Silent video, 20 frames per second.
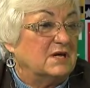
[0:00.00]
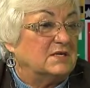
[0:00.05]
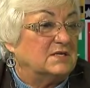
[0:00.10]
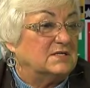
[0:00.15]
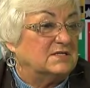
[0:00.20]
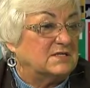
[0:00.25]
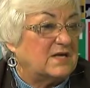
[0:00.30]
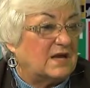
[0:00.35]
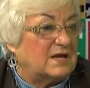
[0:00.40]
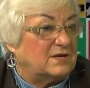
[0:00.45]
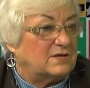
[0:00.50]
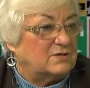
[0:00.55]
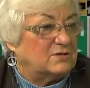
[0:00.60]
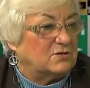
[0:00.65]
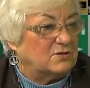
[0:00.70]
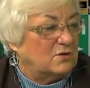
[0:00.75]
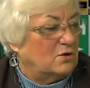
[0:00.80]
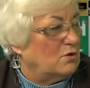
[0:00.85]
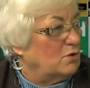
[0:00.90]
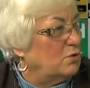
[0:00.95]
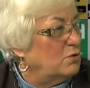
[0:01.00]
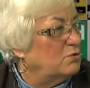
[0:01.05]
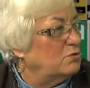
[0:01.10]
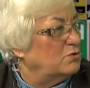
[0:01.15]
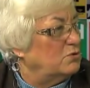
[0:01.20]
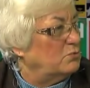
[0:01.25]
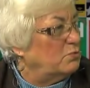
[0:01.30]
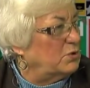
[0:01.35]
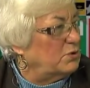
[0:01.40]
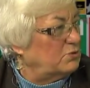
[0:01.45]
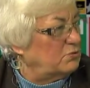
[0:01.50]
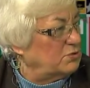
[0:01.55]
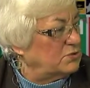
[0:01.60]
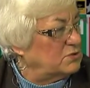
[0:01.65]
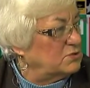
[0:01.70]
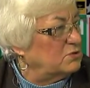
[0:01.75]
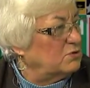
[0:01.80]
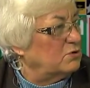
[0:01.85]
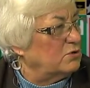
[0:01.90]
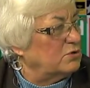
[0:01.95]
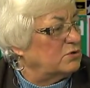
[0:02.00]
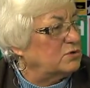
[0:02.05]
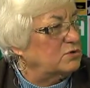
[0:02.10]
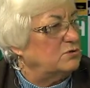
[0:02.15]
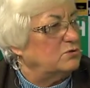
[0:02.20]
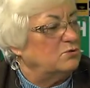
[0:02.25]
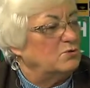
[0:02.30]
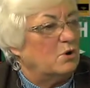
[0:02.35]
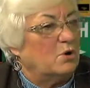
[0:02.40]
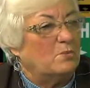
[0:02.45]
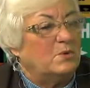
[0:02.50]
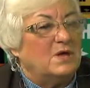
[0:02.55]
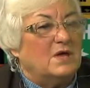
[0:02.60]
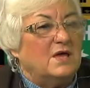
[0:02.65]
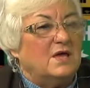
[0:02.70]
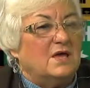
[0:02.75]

decided to go with Crystal or to New Hope.